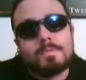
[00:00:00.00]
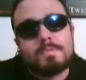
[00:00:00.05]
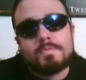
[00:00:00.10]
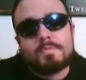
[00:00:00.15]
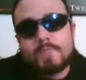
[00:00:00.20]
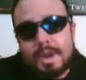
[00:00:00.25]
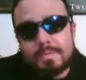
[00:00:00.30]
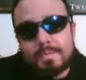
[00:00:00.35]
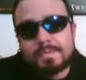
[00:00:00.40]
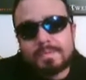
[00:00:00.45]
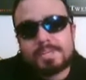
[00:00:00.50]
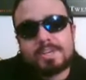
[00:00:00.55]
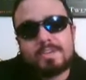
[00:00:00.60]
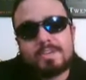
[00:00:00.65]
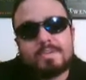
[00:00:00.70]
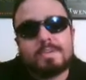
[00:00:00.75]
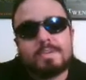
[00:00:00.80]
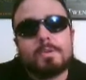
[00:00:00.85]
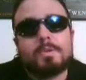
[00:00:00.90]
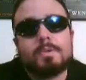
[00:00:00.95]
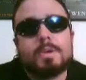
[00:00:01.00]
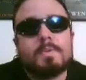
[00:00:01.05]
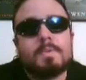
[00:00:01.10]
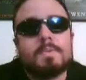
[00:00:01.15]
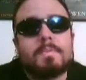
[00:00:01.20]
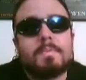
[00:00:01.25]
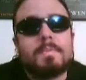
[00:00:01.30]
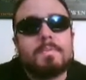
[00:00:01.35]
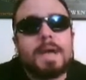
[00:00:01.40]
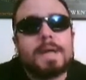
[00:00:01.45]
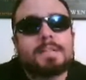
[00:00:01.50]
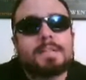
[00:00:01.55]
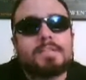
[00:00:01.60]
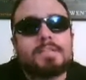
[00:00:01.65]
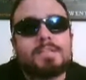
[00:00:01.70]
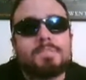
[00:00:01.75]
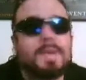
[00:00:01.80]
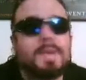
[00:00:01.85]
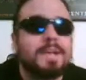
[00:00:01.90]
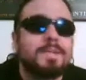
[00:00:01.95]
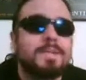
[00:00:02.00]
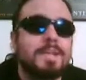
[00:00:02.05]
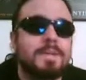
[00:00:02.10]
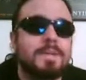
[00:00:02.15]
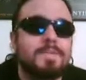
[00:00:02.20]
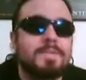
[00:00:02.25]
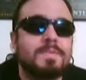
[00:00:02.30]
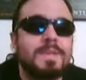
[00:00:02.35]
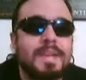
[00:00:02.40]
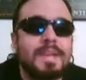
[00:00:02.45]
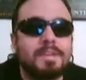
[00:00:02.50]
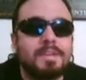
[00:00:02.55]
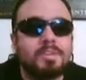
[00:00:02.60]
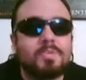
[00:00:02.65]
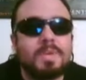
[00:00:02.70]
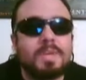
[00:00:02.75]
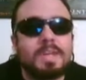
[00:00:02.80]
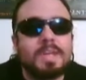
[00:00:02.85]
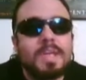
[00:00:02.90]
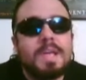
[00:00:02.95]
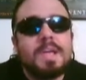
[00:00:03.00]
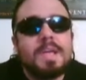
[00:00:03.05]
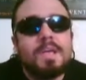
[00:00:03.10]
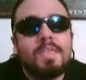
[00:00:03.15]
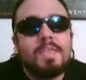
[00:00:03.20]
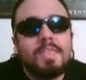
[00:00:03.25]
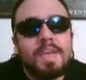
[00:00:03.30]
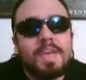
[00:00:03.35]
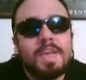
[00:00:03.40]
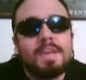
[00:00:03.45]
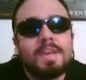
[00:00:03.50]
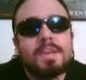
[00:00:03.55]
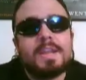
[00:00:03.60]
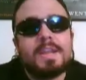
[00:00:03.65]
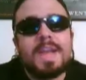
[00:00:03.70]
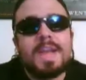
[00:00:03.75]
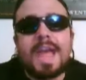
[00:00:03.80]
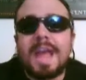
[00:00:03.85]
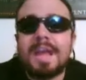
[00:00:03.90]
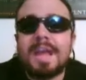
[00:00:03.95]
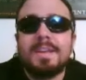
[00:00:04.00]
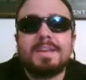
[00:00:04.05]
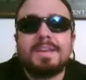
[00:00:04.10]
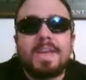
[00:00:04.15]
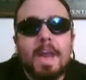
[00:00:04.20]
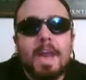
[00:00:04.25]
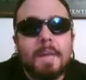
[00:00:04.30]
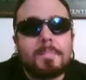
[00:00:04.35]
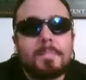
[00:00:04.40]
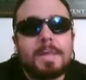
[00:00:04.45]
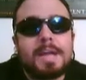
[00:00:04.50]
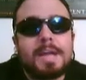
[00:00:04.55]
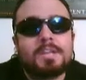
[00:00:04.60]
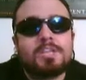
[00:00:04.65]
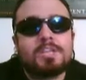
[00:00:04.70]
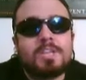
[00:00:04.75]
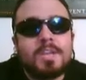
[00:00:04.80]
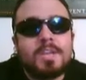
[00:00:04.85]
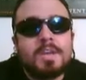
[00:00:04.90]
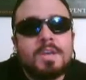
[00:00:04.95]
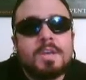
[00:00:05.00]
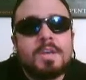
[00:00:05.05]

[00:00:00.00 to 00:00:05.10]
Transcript: Rey Mysterio coming back to SmackDown next week. Then, in a handicap match,